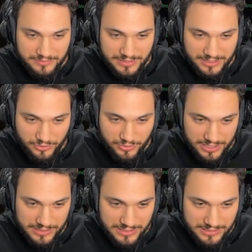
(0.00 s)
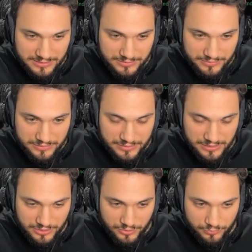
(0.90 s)
Then you click this
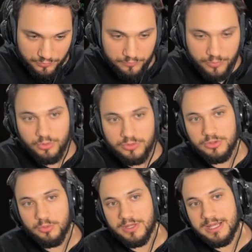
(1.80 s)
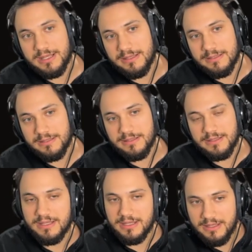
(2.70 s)
little blue square
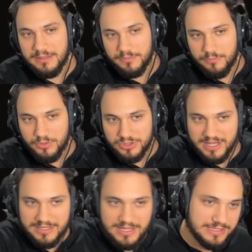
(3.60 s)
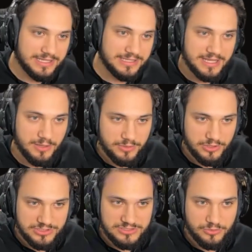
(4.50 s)
here, which I can't click now
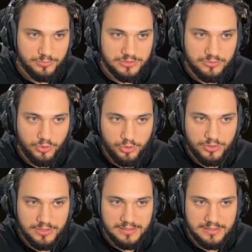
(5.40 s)
because it's from before.